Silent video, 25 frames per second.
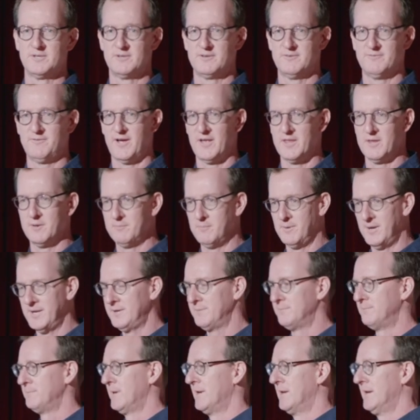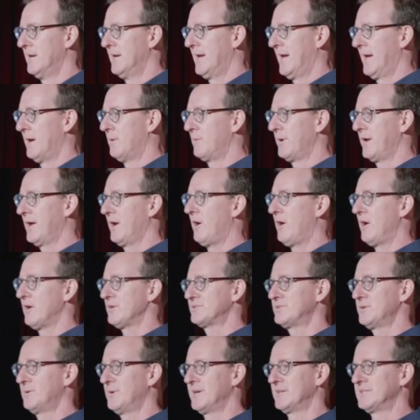in development. And we
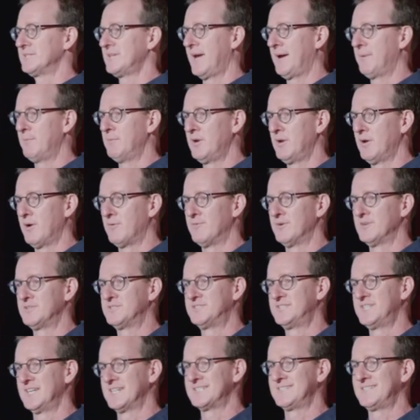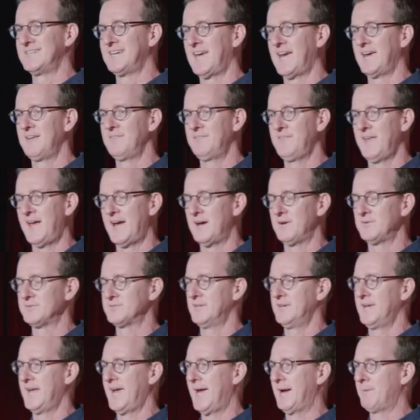also examined over sixty-eight thousand